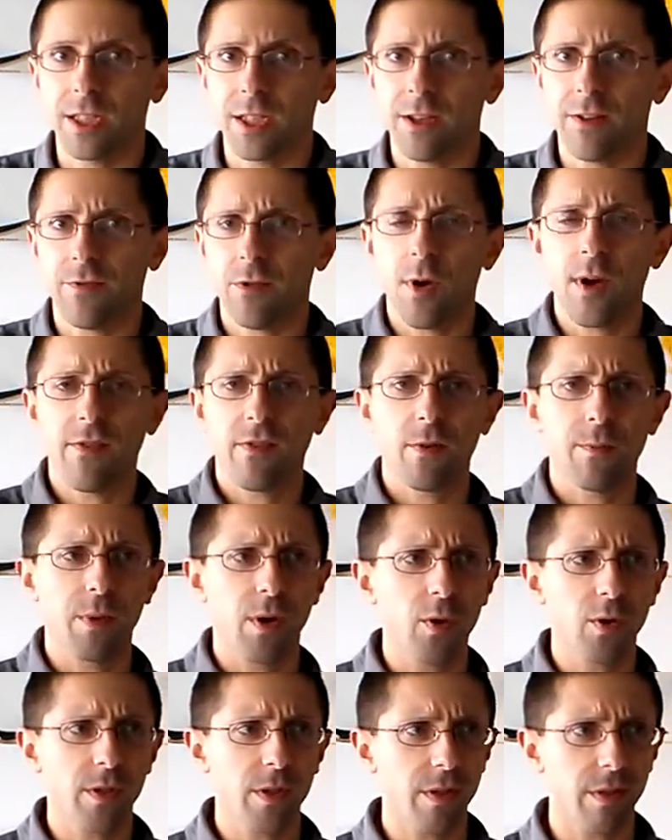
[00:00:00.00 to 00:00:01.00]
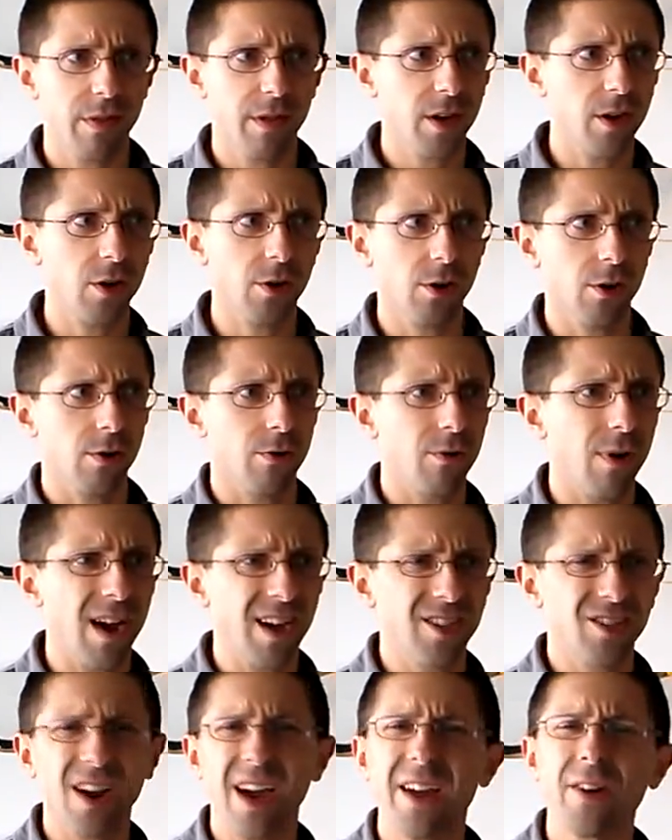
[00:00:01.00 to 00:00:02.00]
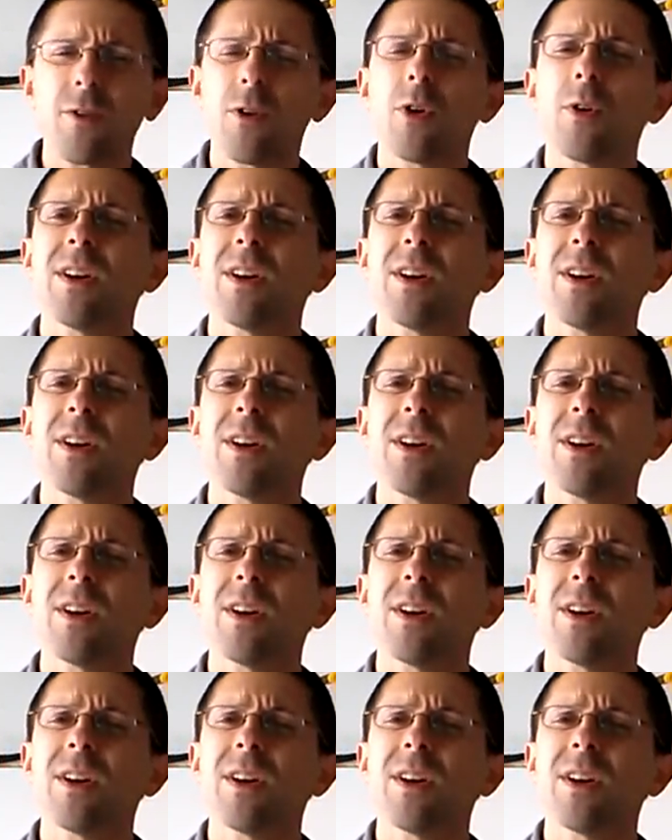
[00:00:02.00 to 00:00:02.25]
If you have a bow with a thicker riser, I don't know.